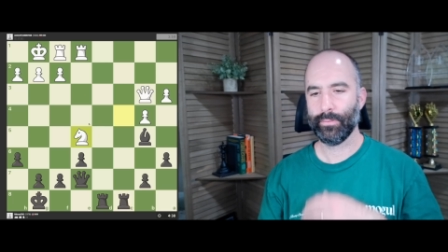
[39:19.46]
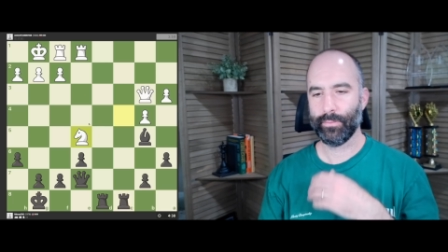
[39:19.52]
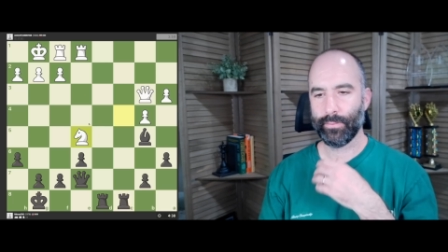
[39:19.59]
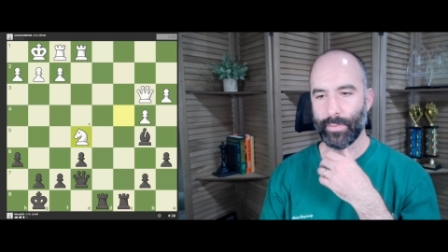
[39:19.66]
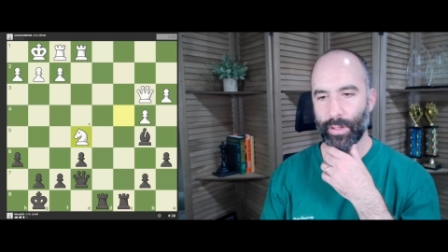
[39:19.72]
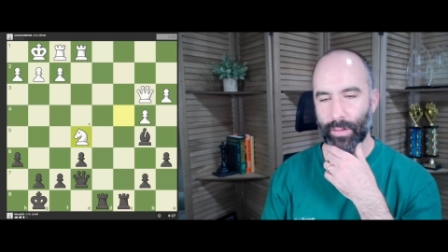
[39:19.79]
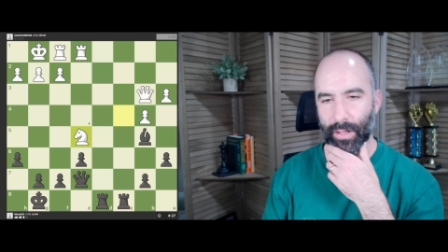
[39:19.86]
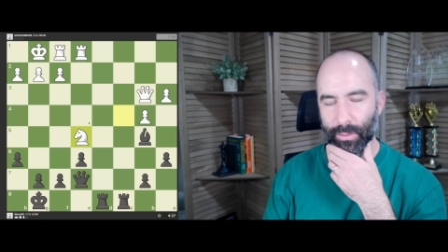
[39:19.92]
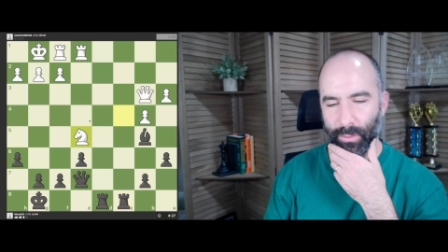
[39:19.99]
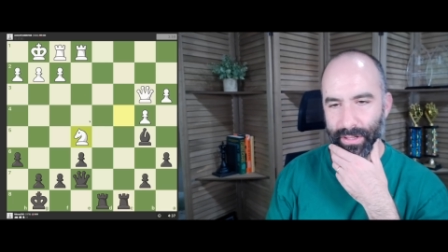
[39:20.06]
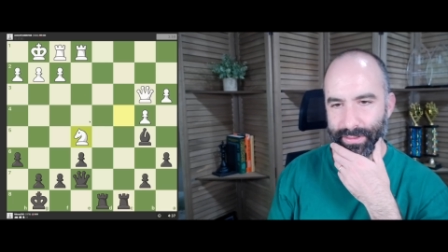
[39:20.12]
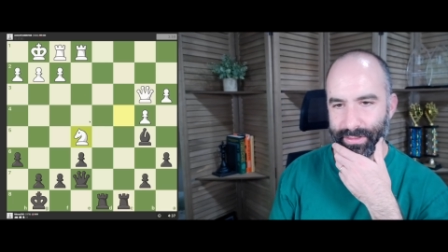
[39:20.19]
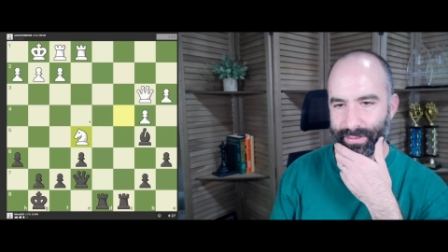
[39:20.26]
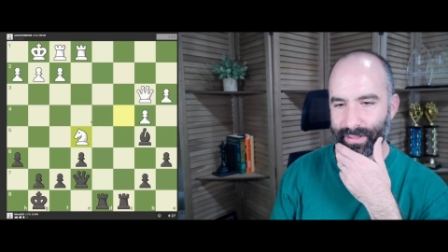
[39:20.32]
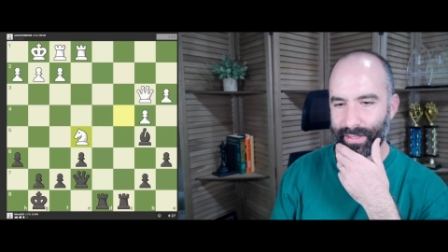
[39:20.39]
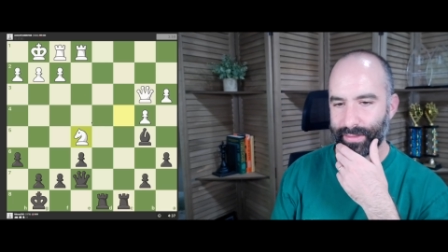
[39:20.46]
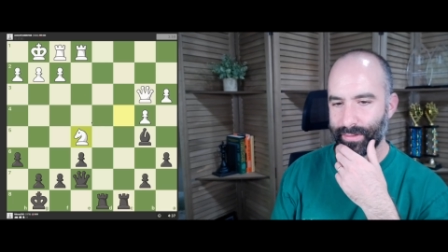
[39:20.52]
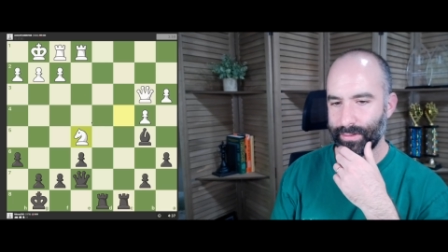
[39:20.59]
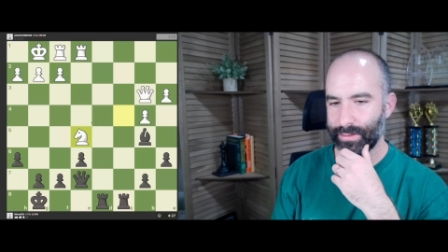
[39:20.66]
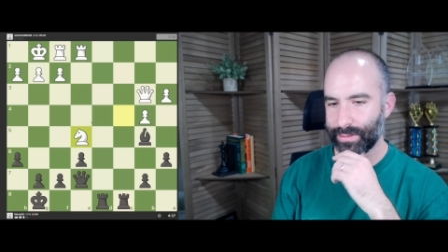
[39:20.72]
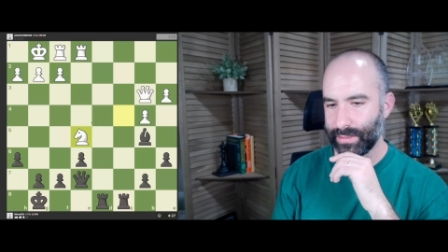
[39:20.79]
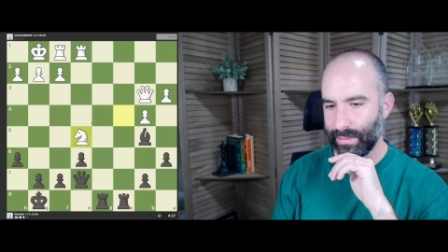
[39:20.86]
Okay, white decides to
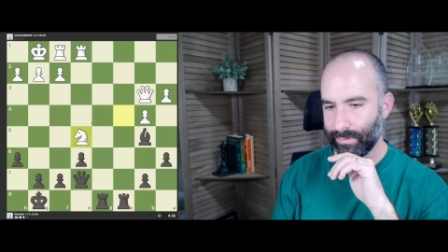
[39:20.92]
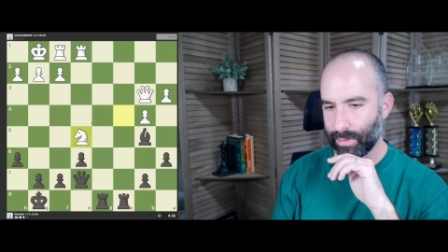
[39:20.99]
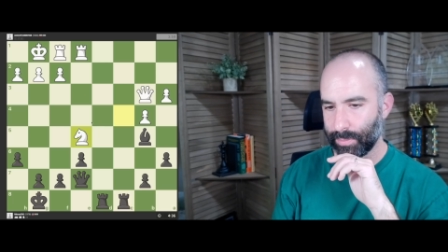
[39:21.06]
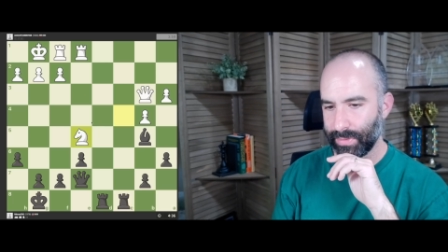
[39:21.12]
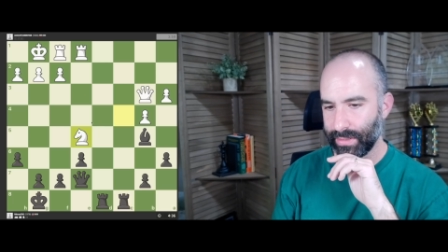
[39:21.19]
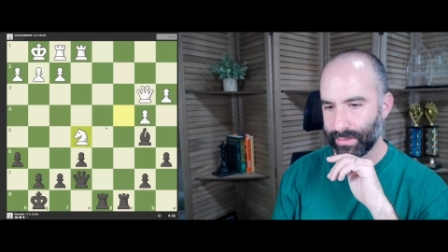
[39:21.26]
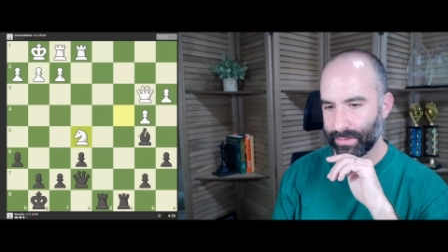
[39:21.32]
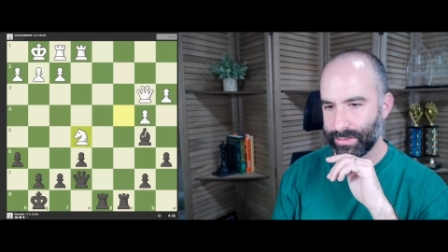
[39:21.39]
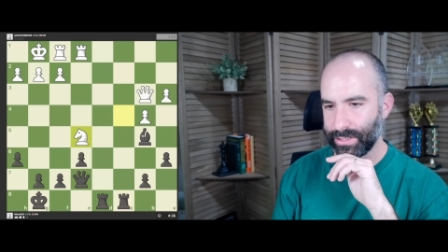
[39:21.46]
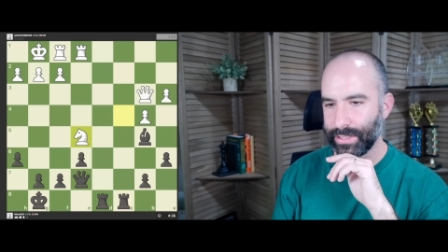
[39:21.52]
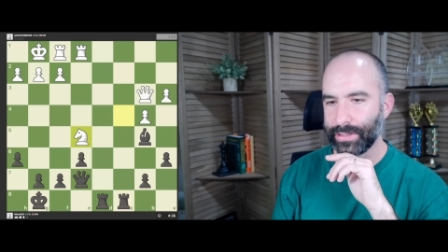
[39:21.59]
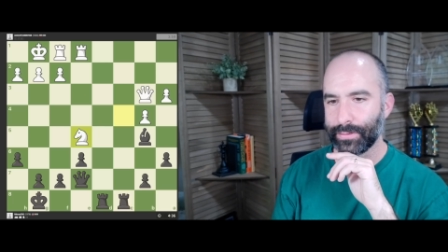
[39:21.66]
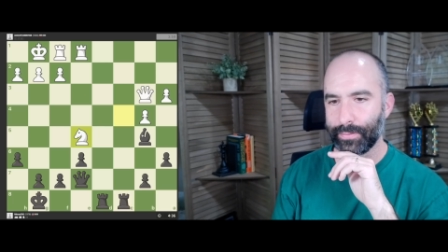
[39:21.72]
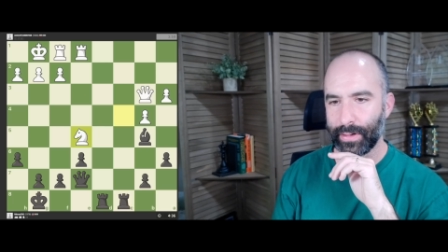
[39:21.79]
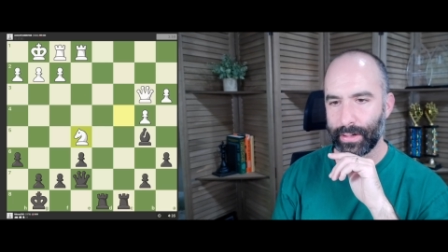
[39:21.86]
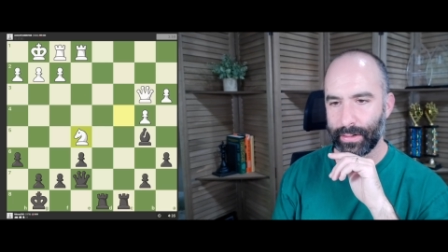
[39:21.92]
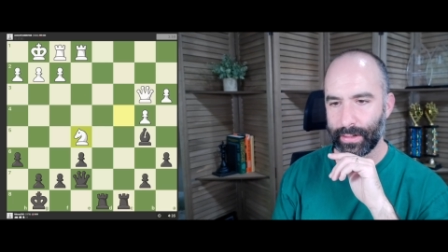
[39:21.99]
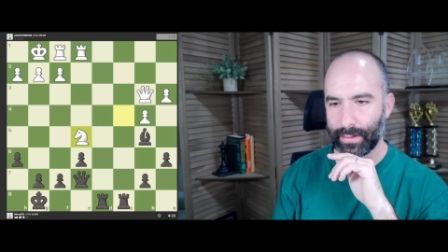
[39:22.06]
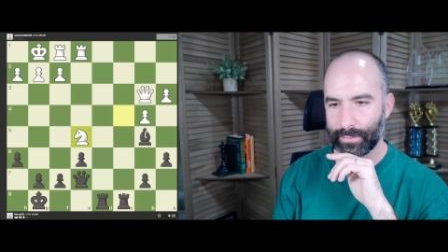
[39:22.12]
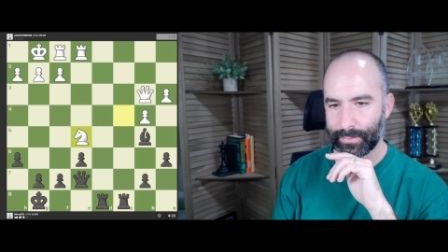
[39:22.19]
just give up the exchange. Fair enough.